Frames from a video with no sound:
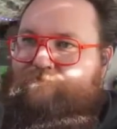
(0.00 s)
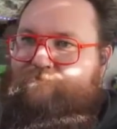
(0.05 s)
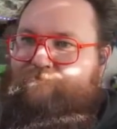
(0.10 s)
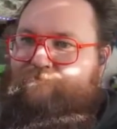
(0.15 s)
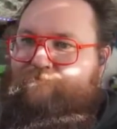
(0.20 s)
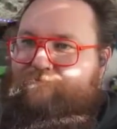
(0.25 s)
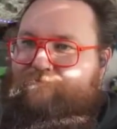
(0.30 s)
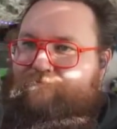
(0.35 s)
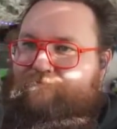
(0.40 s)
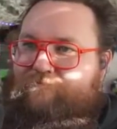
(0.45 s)

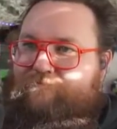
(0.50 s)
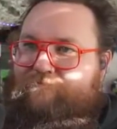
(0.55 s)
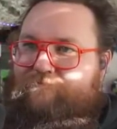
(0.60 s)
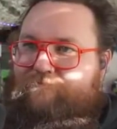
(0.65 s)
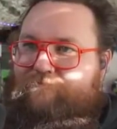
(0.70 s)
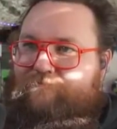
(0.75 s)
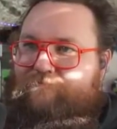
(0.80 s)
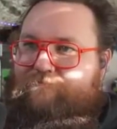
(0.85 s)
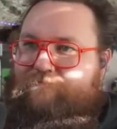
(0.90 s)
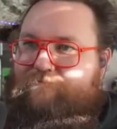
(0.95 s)

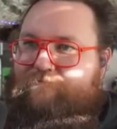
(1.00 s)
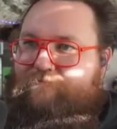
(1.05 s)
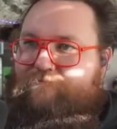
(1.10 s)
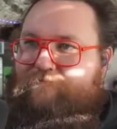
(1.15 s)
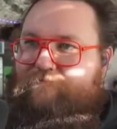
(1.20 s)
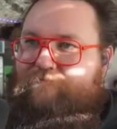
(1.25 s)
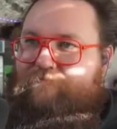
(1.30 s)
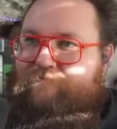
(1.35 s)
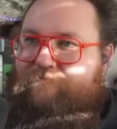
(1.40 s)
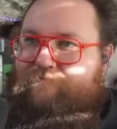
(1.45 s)

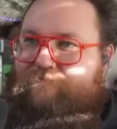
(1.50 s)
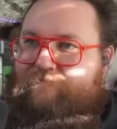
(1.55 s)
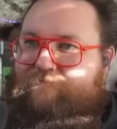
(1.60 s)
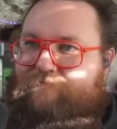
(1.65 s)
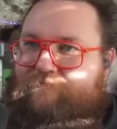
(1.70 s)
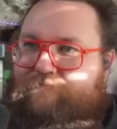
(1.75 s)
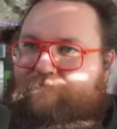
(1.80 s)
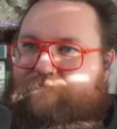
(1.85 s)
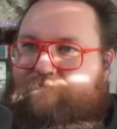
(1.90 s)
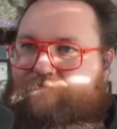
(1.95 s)

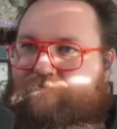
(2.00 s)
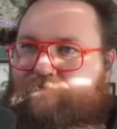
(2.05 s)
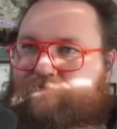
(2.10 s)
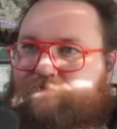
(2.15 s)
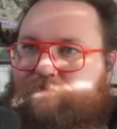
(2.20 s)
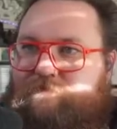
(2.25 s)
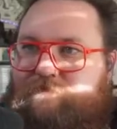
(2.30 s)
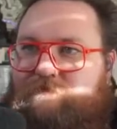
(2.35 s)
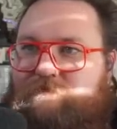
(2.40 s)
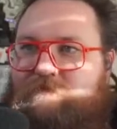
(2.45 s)

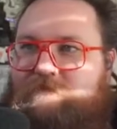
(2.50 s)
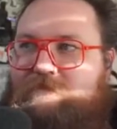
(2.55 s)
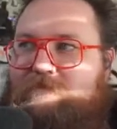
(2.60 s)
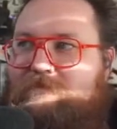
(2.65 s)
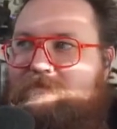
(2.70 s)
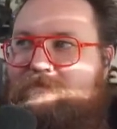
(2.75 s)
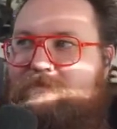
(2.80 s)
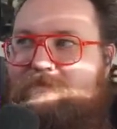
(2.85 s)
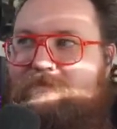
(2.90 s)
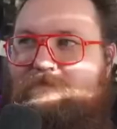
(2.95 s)

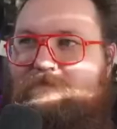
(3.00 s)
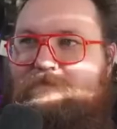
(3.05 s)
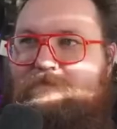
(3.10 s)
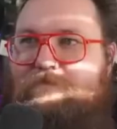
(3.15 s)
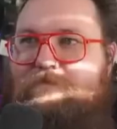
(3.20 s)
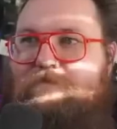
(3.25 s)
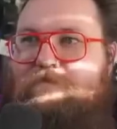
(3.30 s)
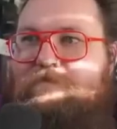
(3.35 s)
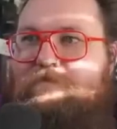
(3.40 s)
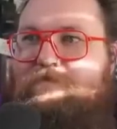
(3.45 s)

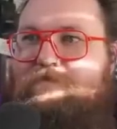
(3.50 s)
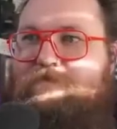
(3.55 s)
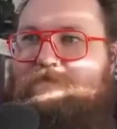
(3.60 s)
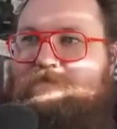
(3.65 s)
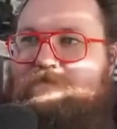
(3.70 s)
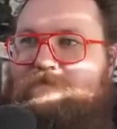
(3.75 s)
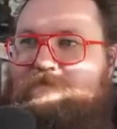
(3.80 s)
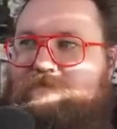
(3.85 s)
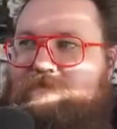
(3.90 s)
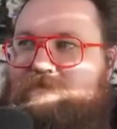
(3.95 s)

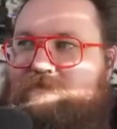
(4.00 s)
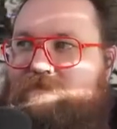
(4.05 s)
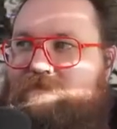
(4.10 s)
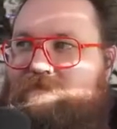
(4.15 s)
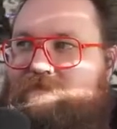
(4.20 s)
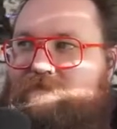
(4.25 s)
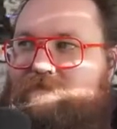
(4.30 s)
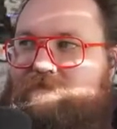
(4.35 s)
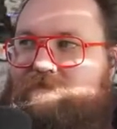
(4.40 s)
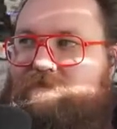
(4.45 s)

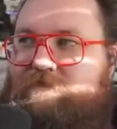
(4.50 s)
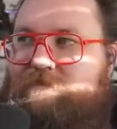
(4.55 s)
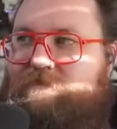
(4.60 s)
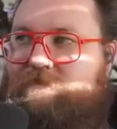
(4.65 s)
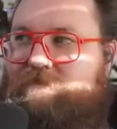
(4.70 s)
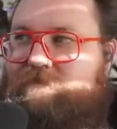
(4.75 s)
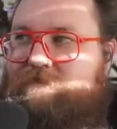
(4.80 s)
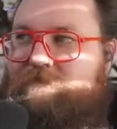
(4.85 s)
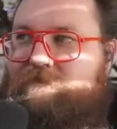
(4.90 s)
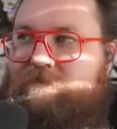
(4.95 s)

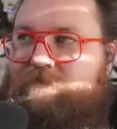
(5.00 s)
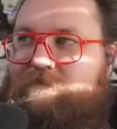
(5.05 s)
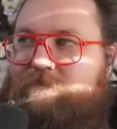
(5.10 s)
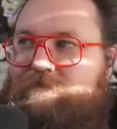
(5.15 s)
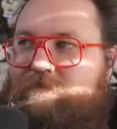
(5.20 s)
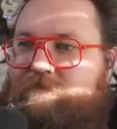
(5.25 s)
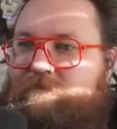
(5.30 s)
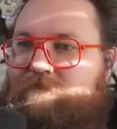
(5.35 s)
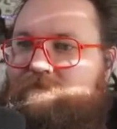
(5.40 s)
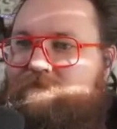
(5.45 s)

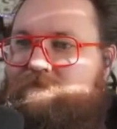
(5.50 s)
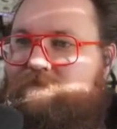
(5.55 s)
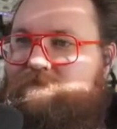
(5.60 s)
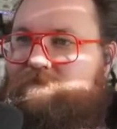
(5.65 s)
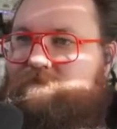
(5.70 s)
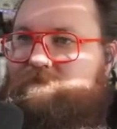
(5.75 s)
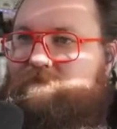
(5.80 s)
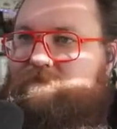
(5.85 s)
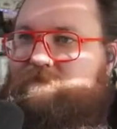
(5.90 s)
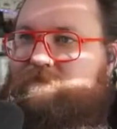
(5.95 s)

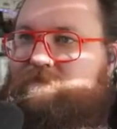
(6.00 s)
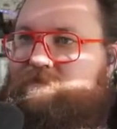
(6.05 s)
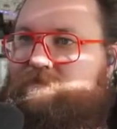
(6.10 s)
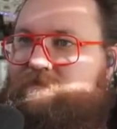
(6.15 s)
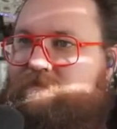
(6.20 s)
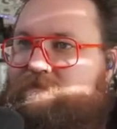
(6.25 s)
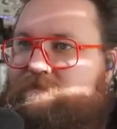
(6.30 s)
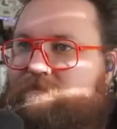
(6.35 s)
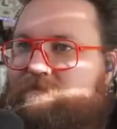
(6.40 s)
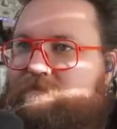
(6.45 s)

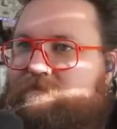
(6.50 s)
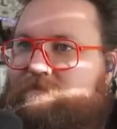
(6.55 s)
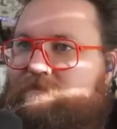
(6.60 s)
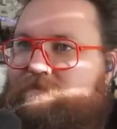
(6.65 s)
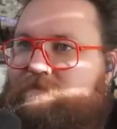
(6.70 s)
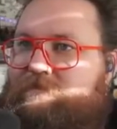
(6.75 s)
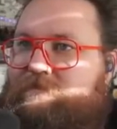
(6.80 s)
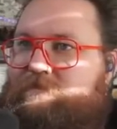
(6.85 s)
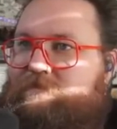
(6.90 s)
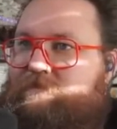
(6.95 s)

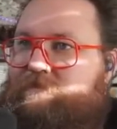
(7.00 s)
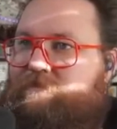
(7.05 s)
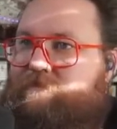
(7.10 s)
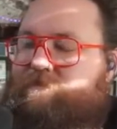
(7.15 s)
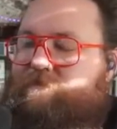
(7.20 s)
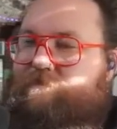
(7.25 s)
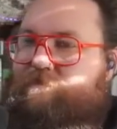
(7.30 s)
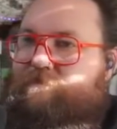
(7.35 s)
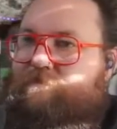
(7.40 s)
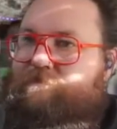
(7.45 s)

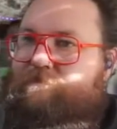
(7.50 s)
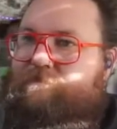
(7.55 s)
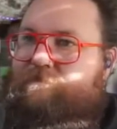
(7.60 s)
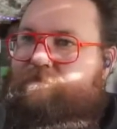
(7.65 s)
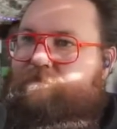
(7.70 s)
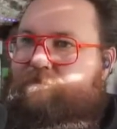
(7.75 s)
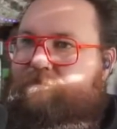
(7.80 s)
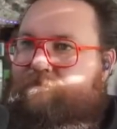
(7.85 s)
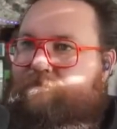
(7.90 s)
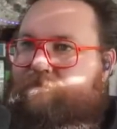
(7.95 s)
[no speech]